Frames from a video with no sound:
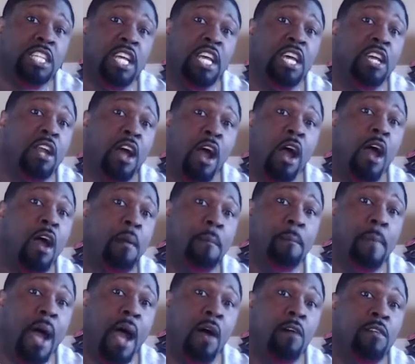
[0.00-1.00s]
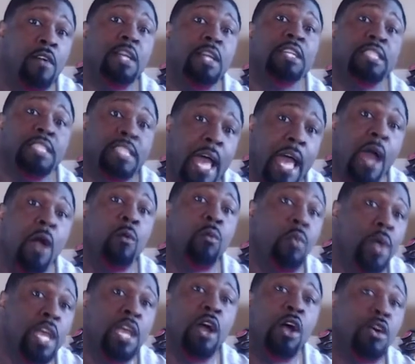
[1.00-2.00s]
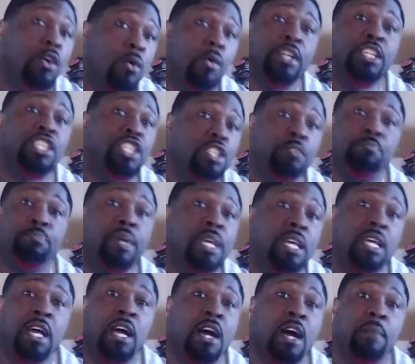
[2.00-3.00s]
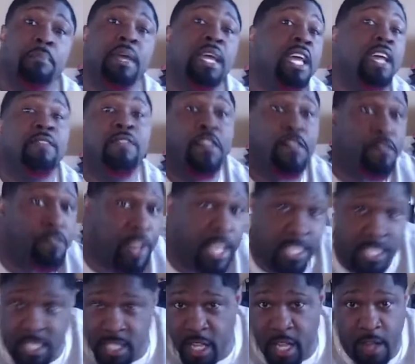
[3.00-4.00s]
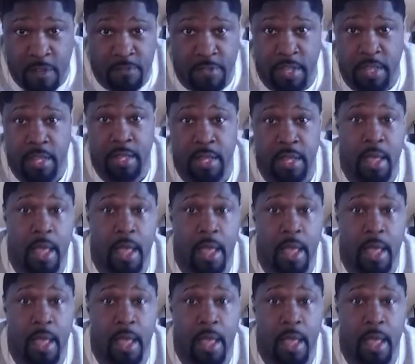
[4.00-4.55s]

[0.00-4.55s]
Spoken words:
in our mouth that we are going to speak up in the face of it.